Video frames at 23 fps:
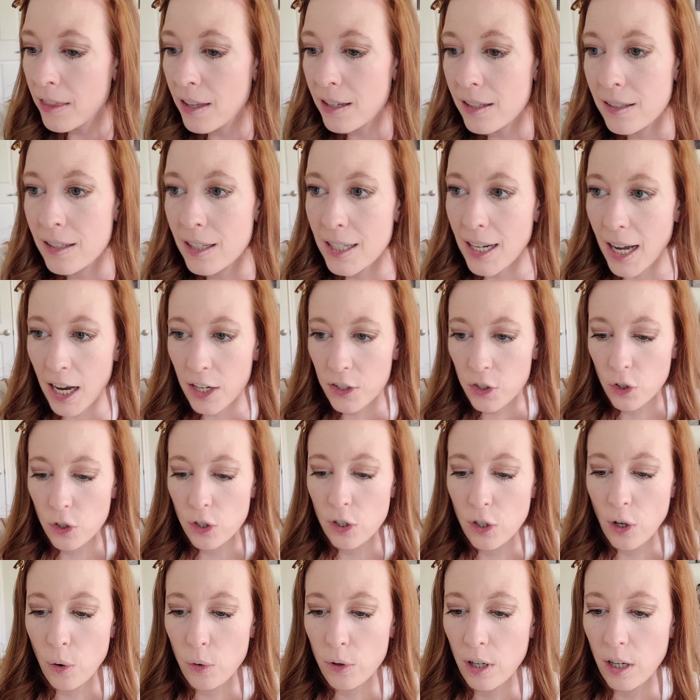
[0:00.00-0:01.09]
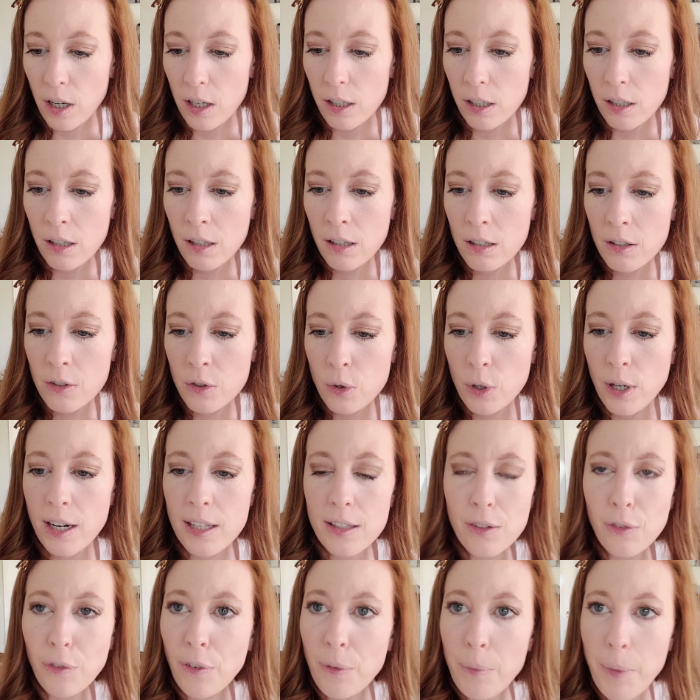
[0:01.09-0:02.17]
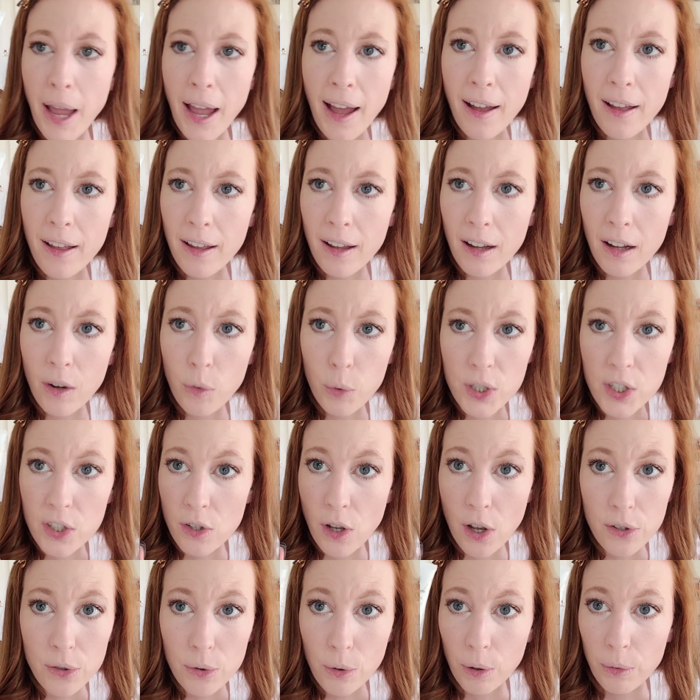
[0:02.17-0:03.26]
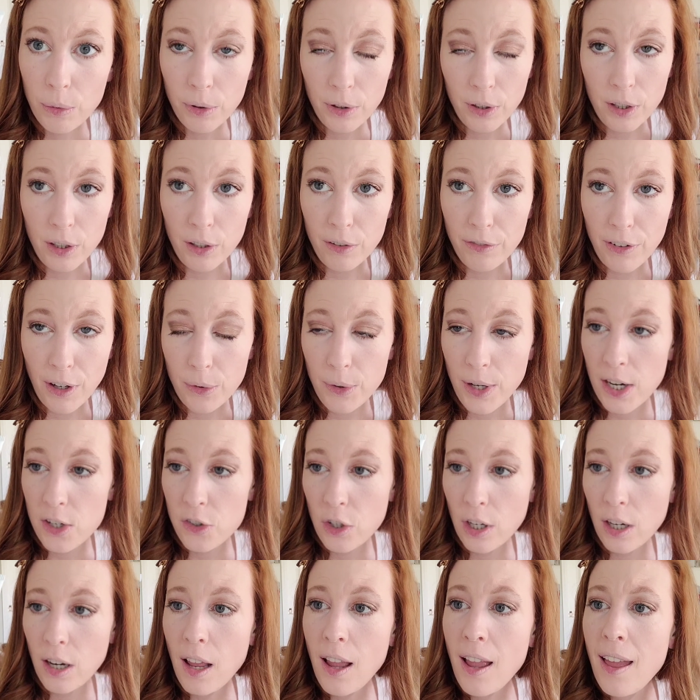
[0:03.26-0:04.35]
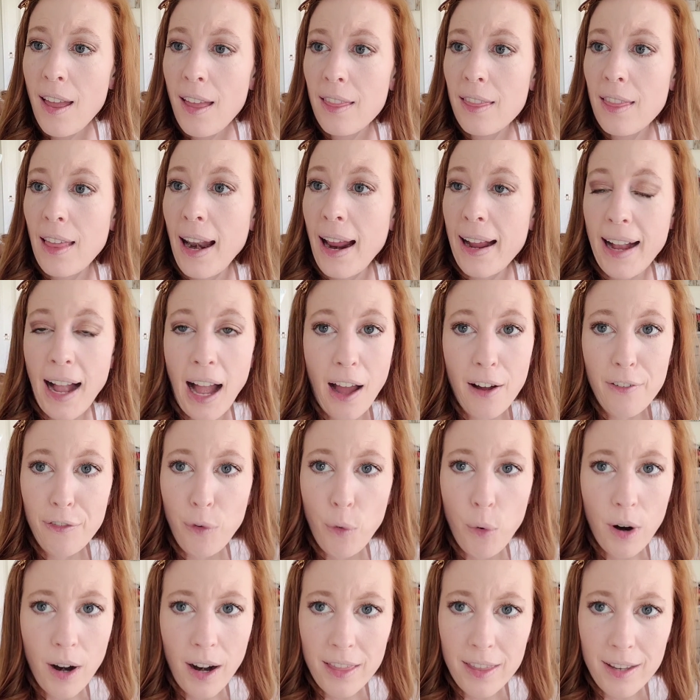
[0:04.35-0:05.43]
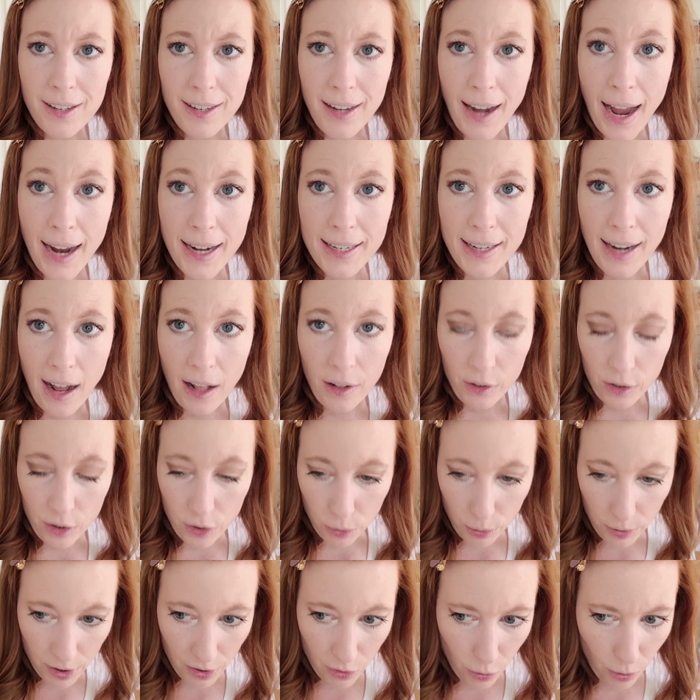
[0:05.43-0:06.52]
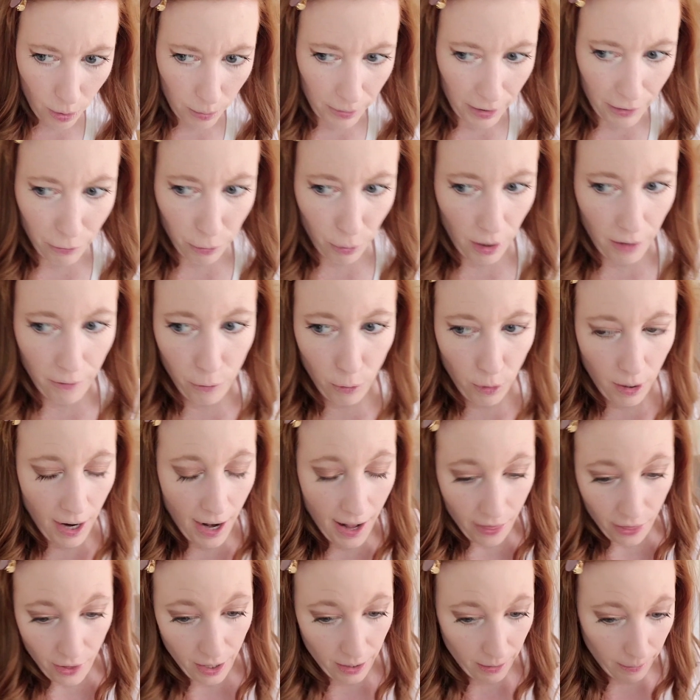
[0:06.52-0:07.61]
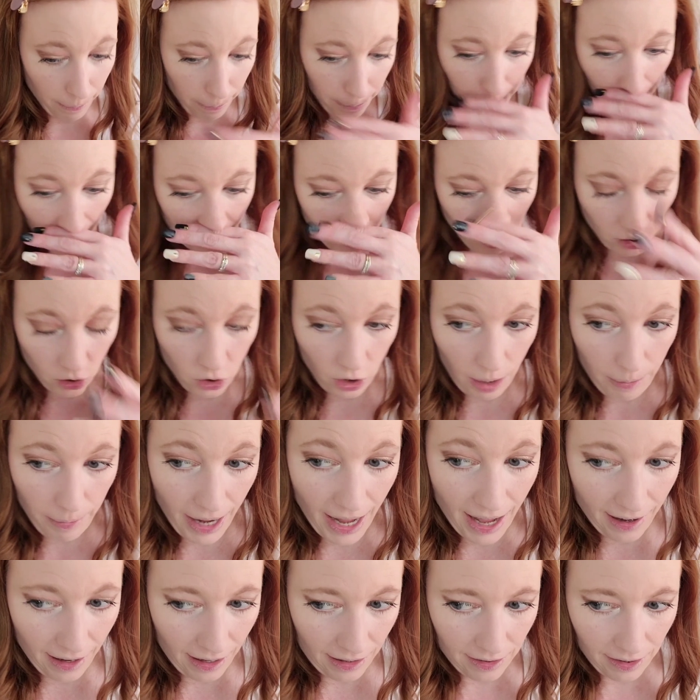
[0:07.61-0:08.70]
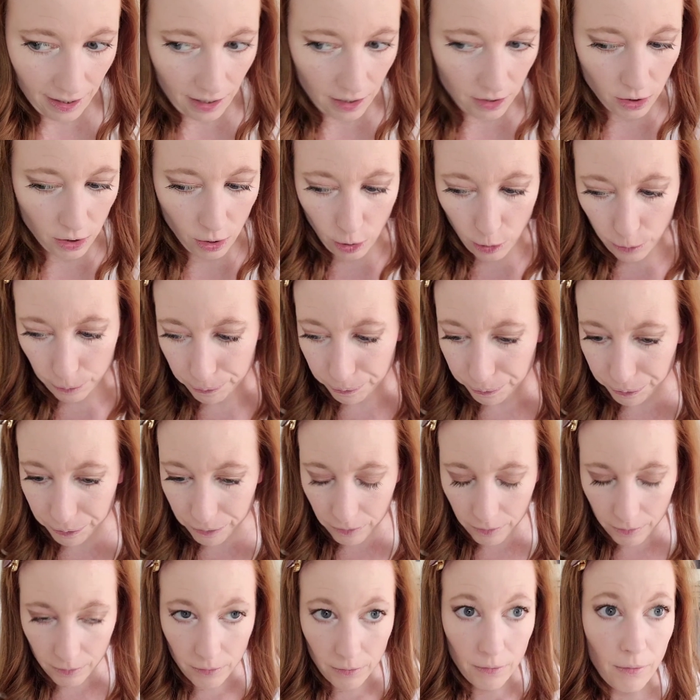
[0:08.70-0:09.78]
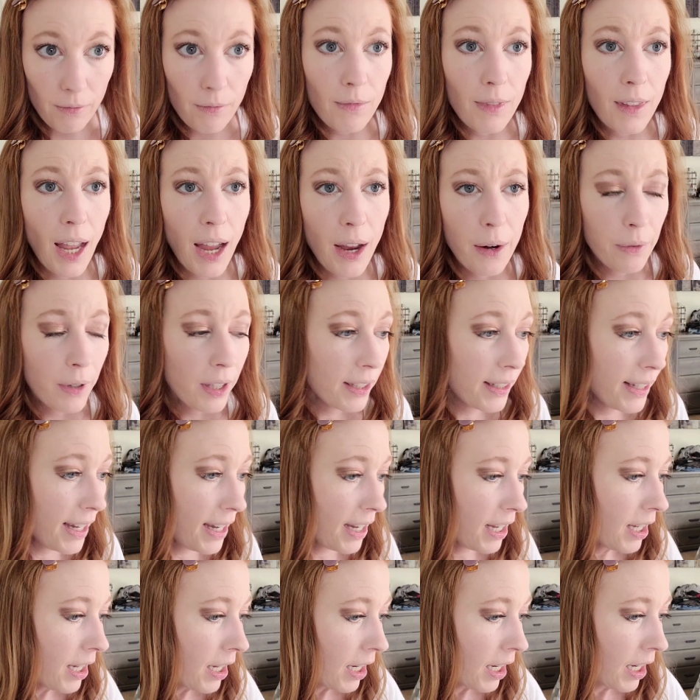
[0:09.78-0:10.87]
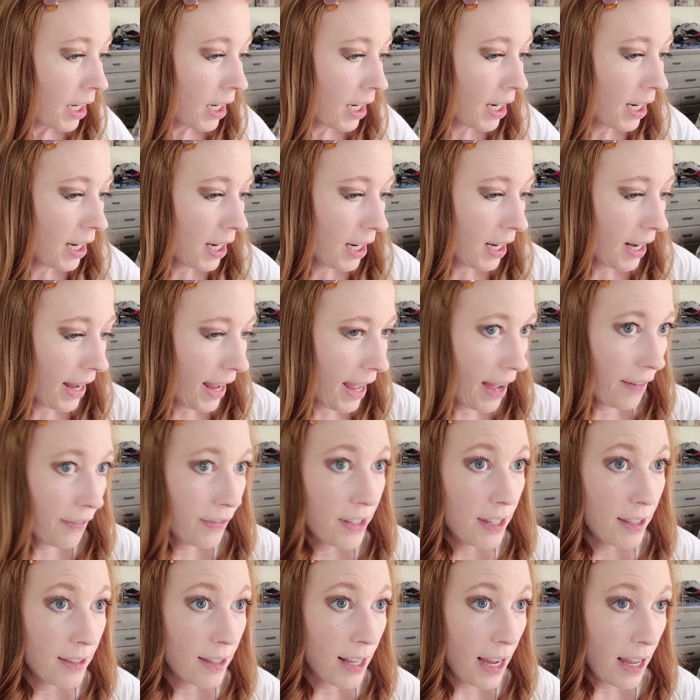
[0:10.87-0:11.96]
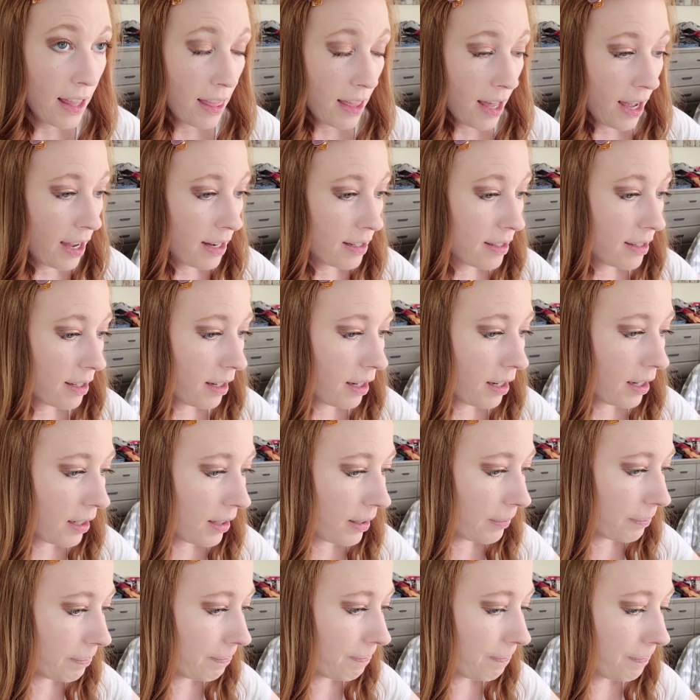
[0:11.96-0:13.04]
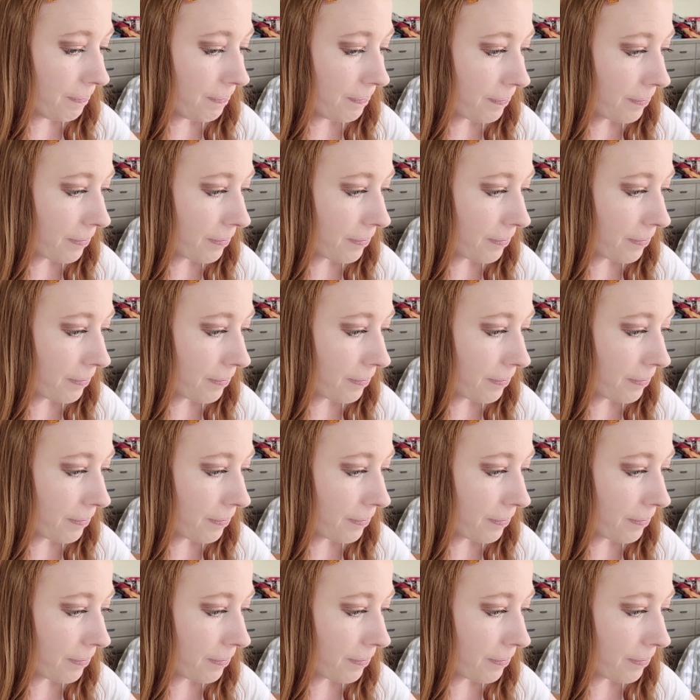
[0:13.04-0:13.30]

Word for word: this Natasha Denona Transfer Matte, which is also a really good foundation that I got for, I think, $9, which is normally 44 on the BoxyCharm add-on sale. So I really have to say that um,